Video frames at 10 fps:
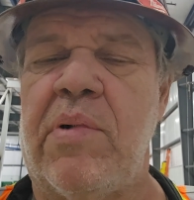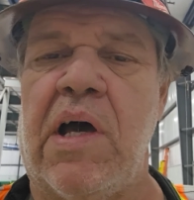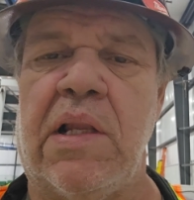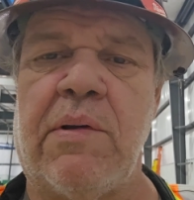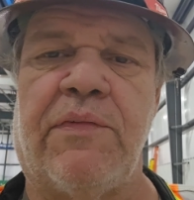
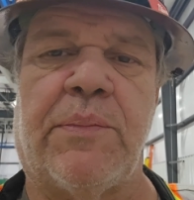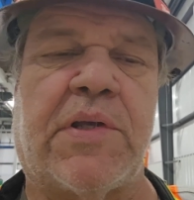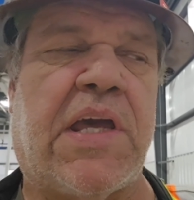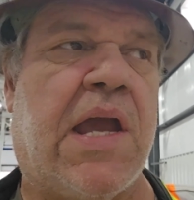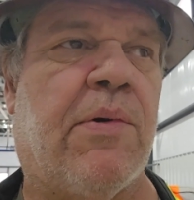But let me
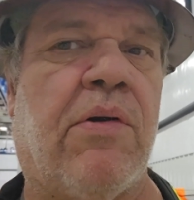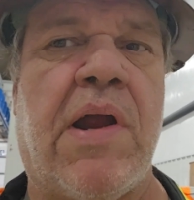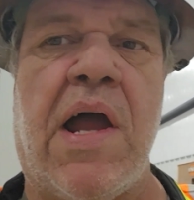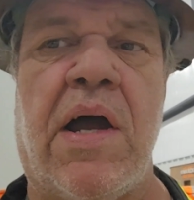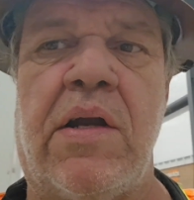flip the camera
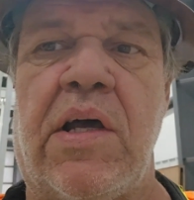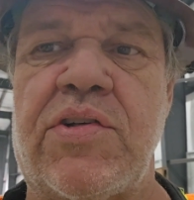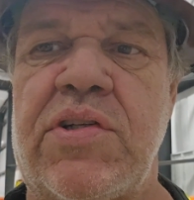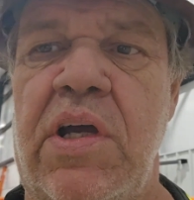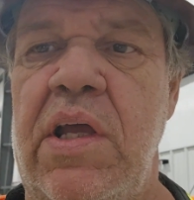around. I'll show